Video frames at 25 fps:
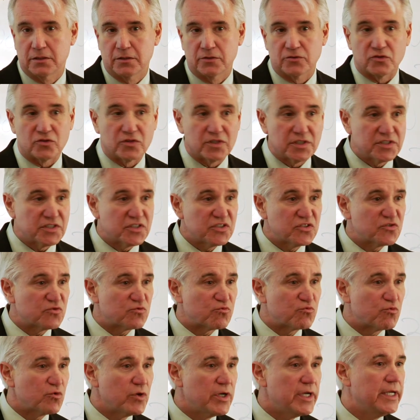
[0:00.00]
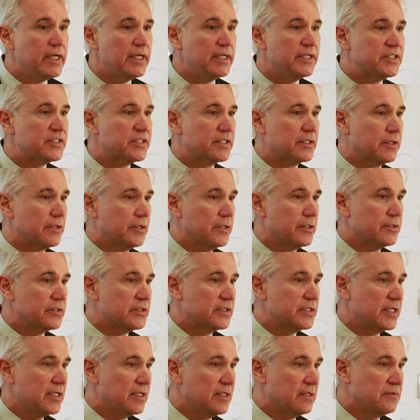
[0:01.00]
So this is really serious
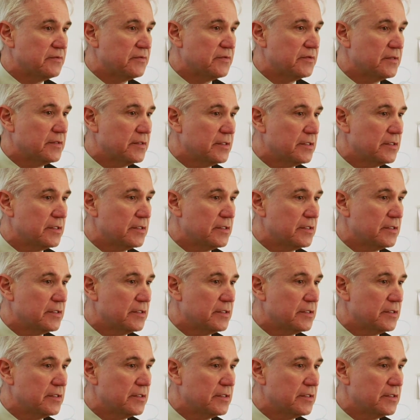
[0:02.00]
stuff.